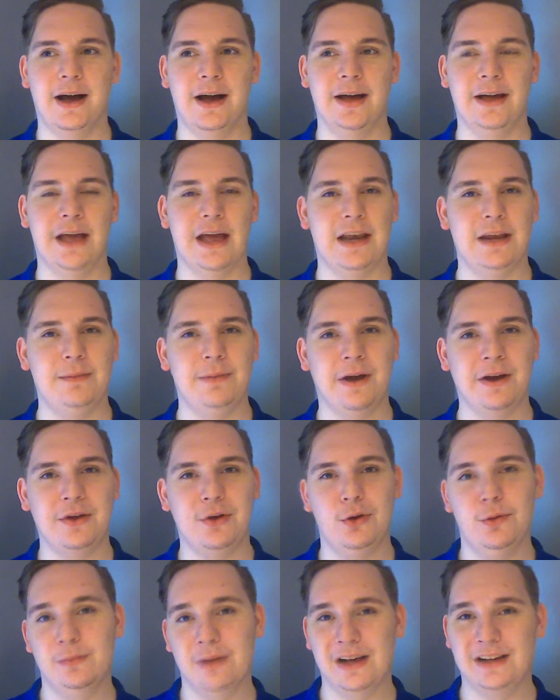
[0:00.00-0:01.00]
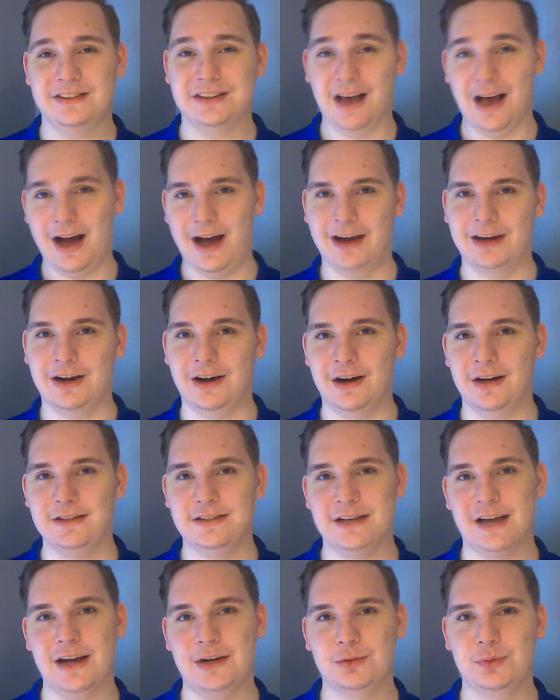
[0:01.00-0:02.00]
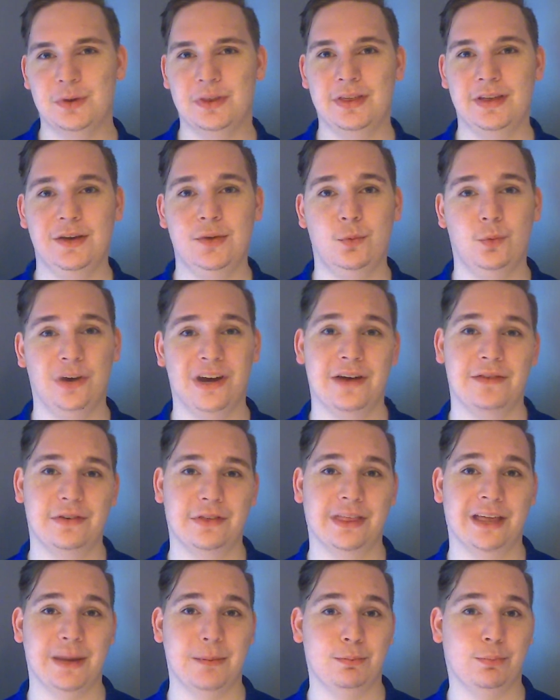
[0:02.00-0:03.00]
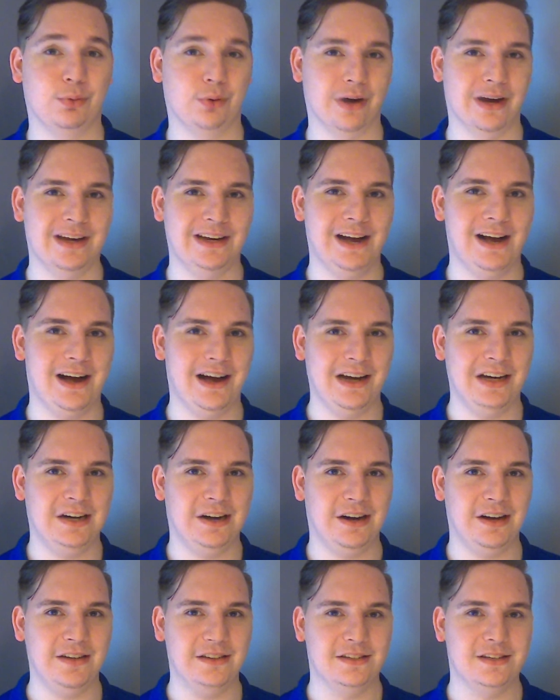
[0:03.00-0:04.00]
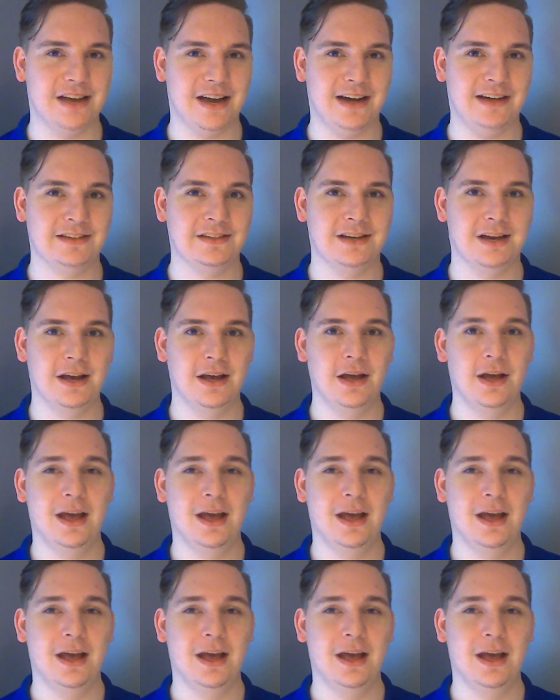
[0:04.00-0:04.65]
Anybody who makes eye contact with it, whenever they break eye contact,